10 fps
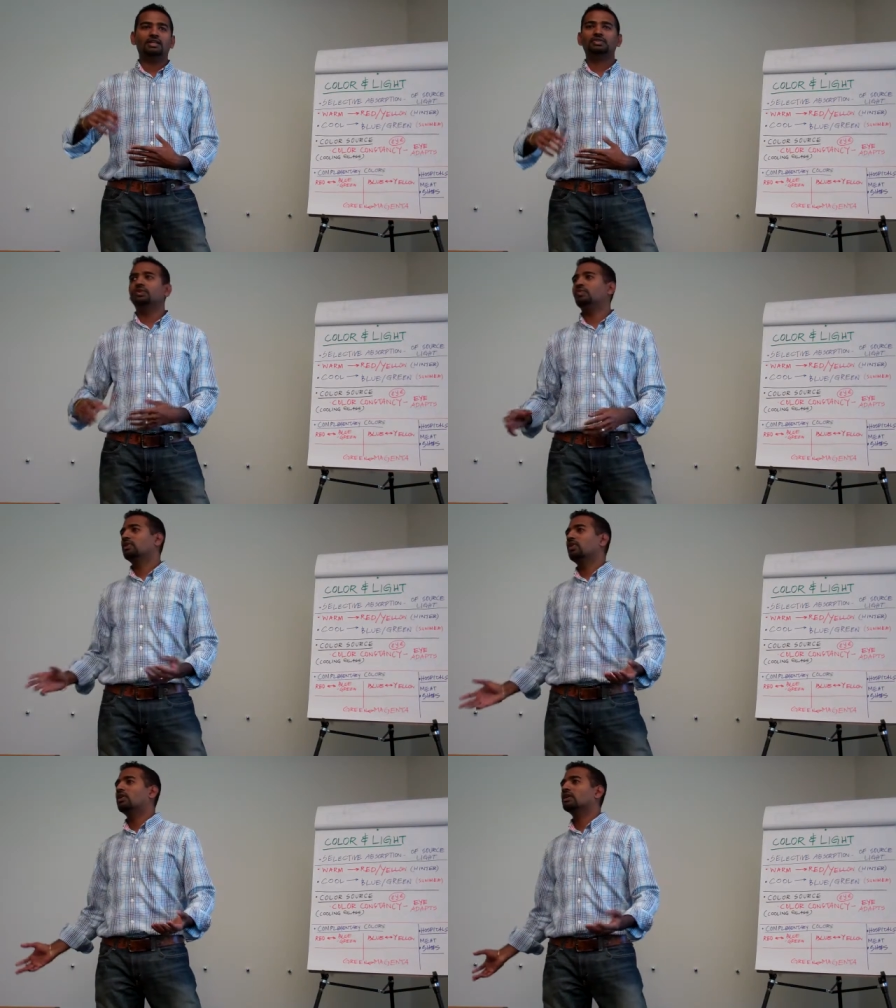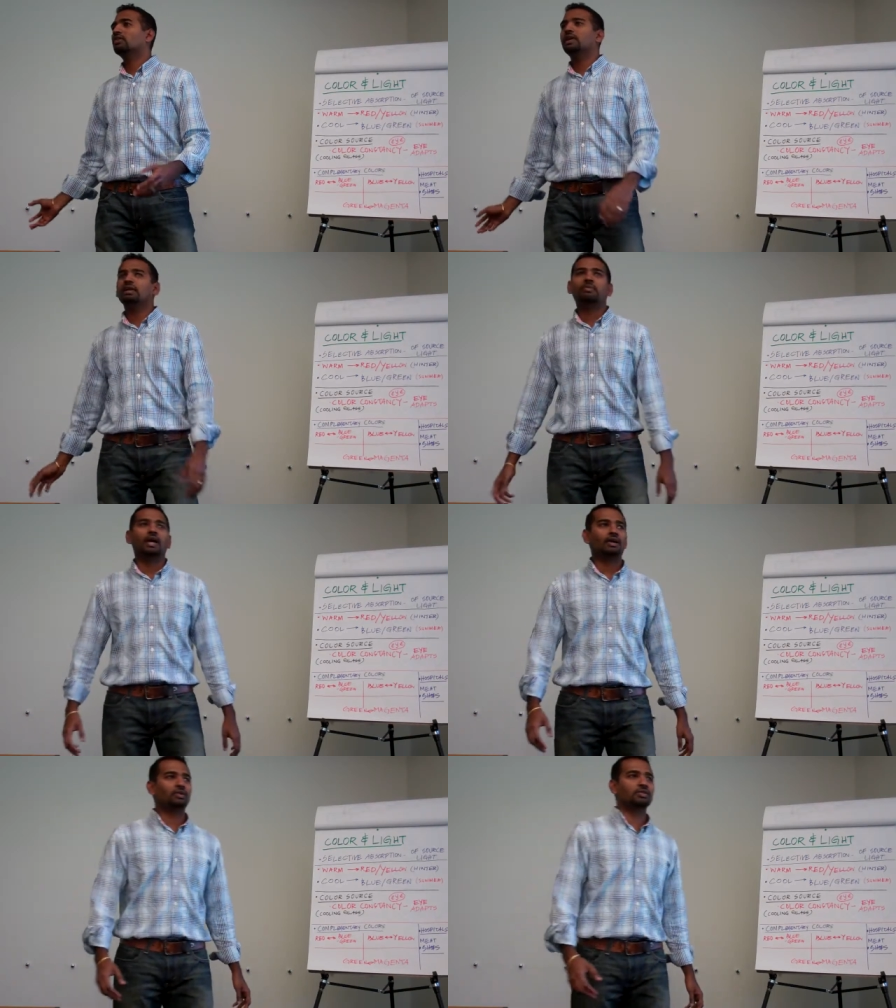So if you're on a green
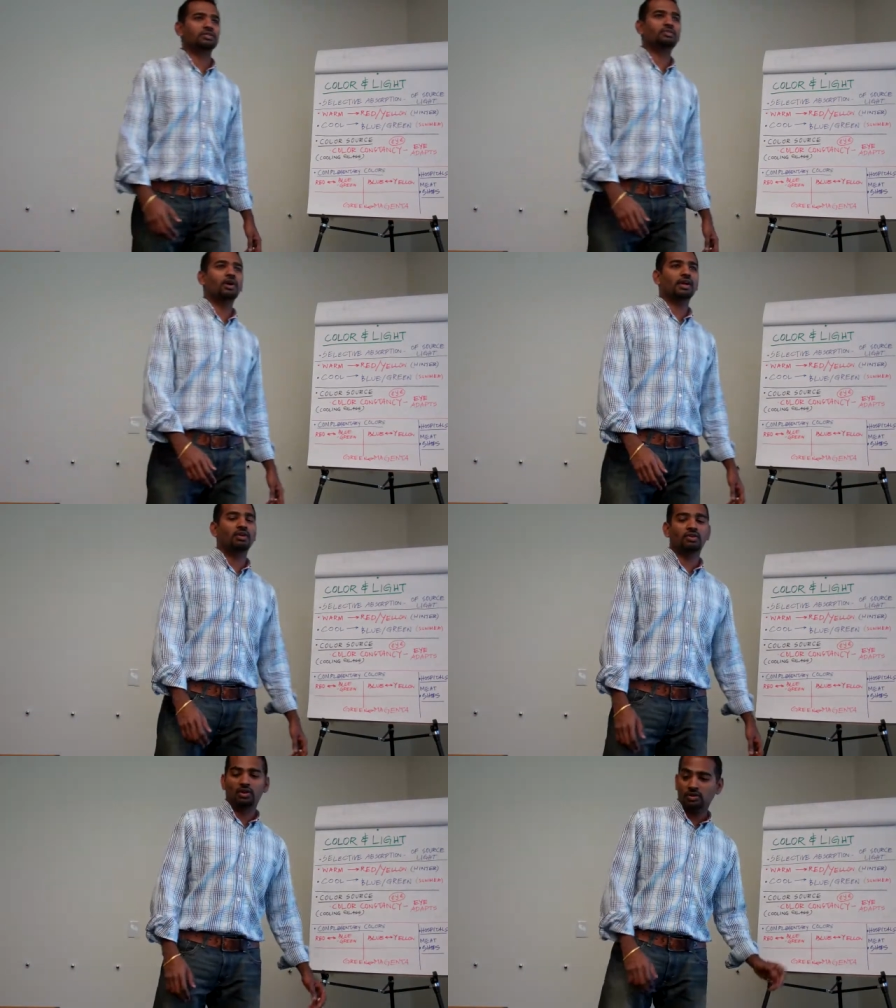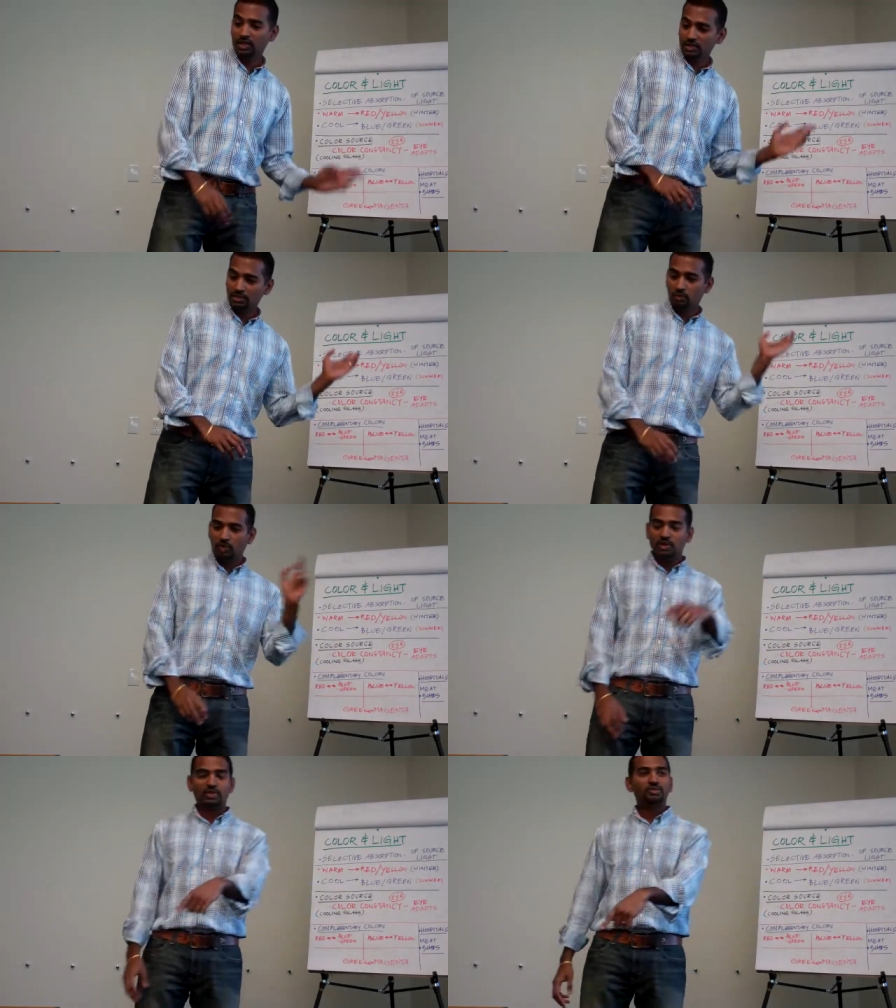background just walking around, the
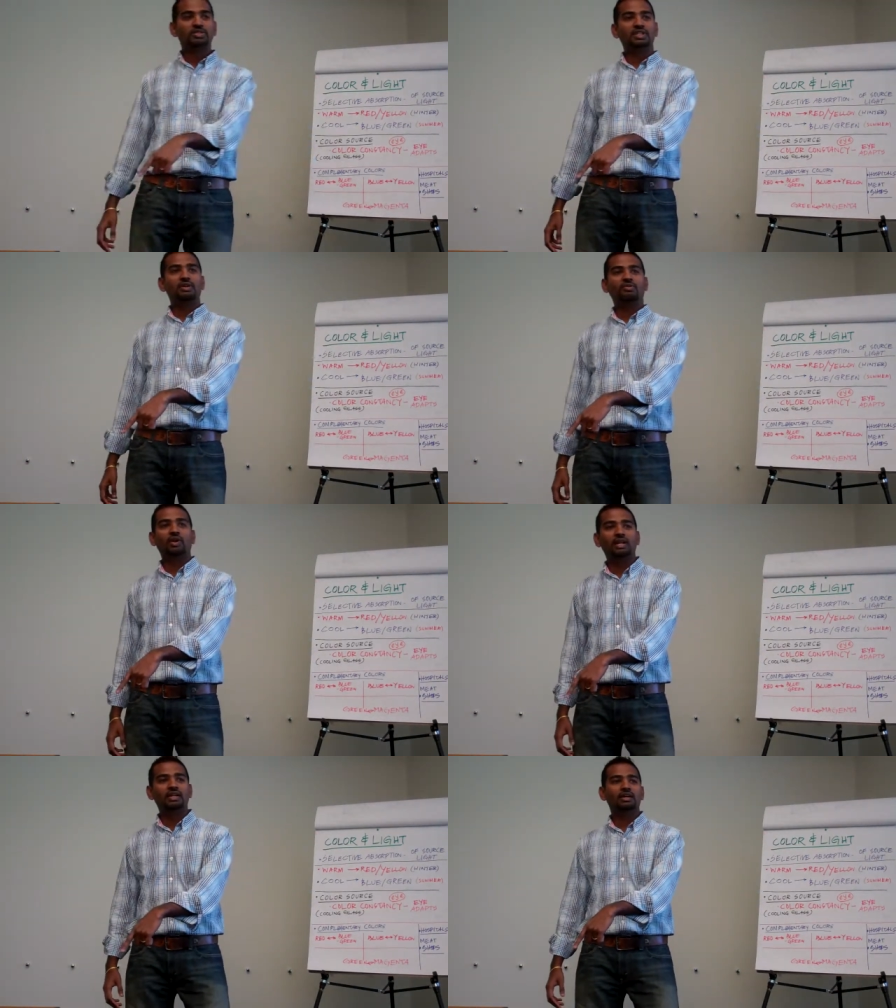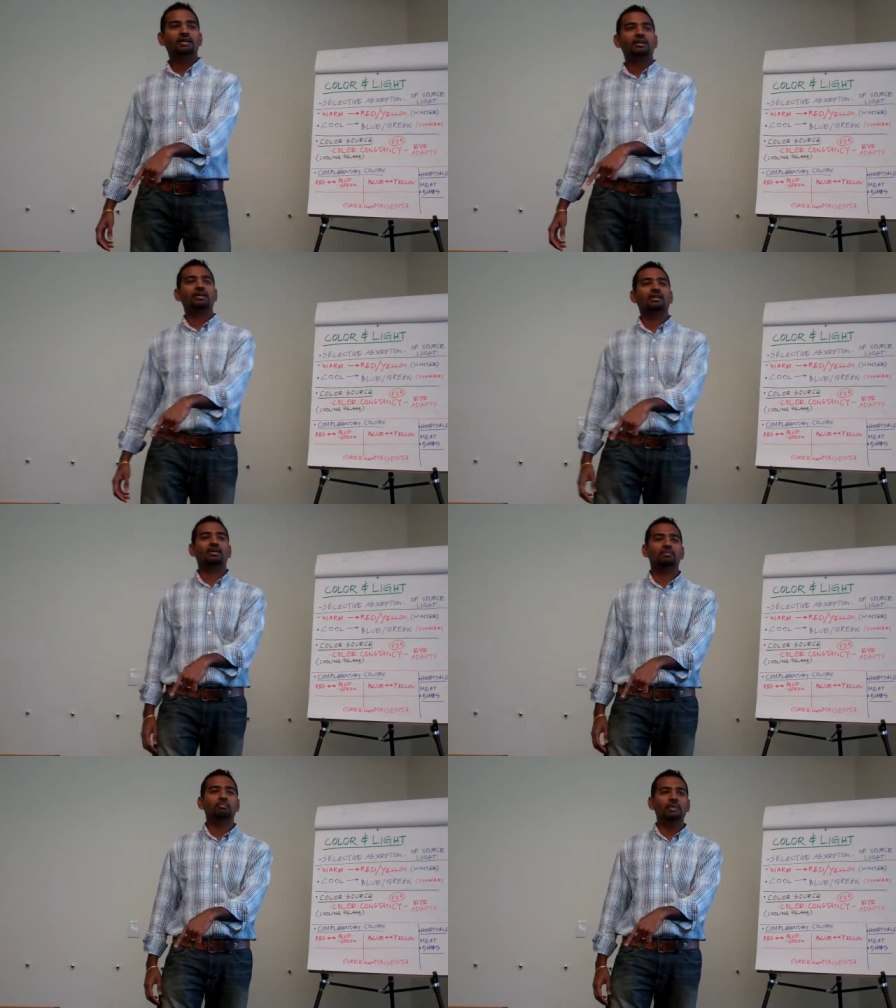moment you see a red
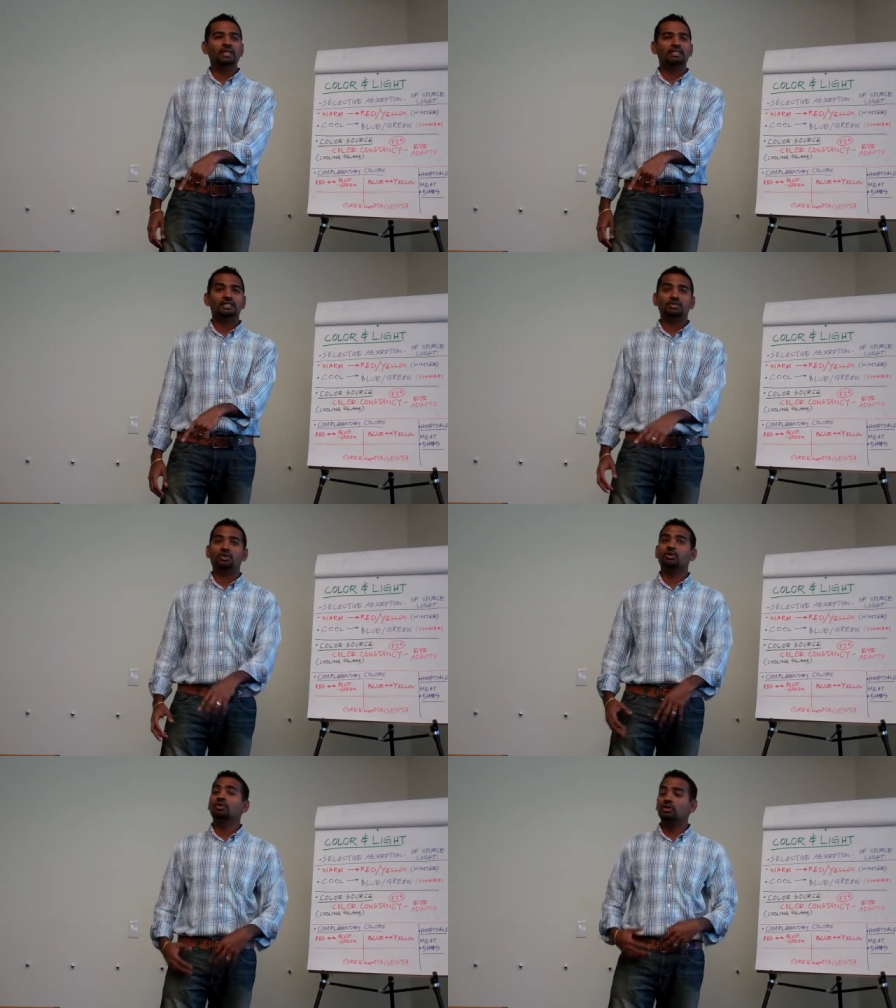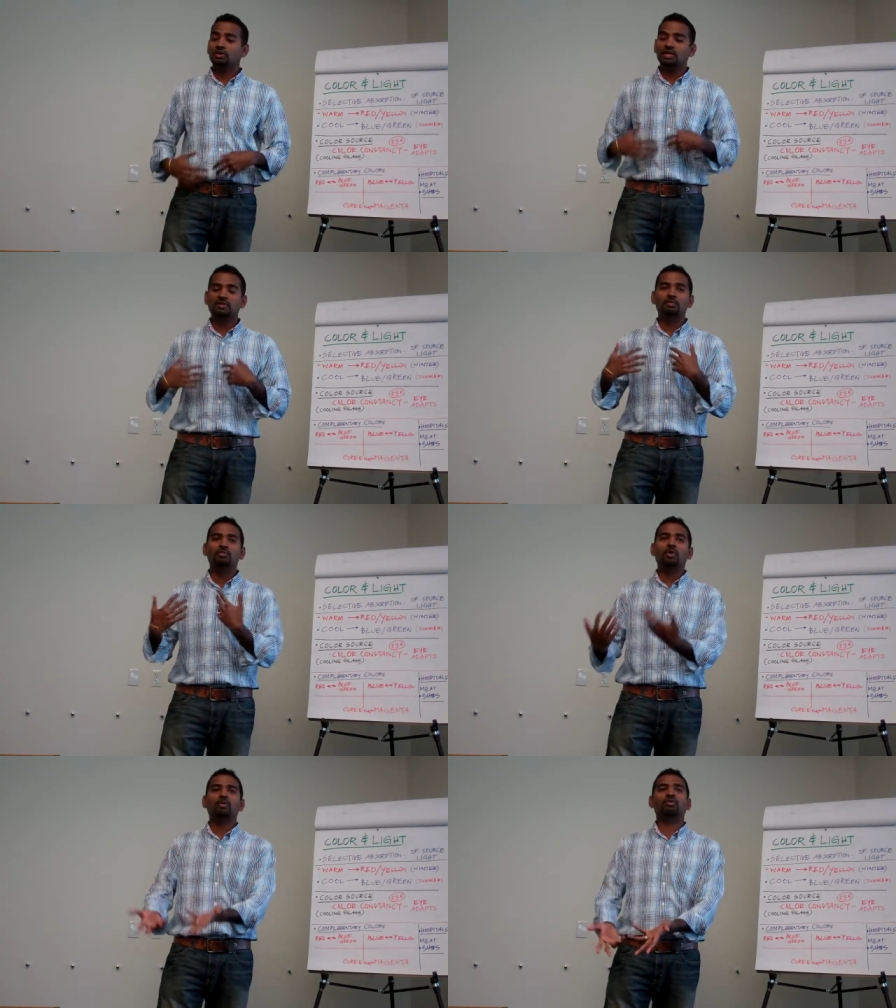meat, it's going to look even
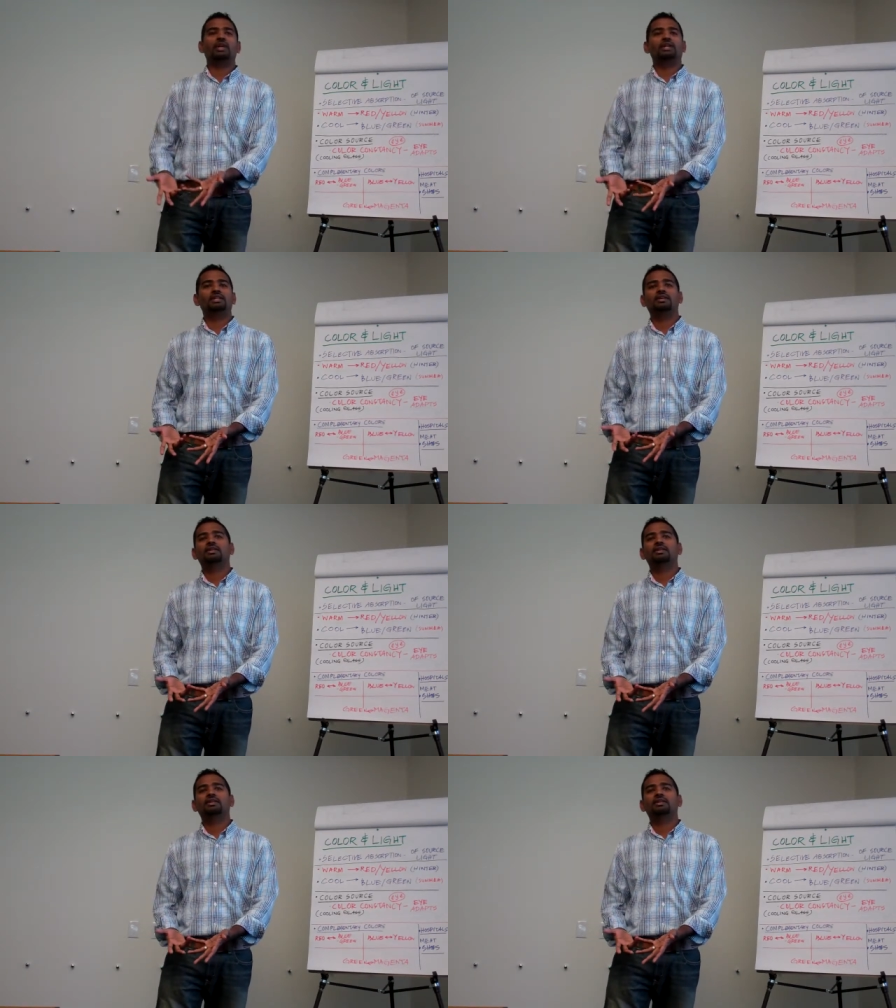more red.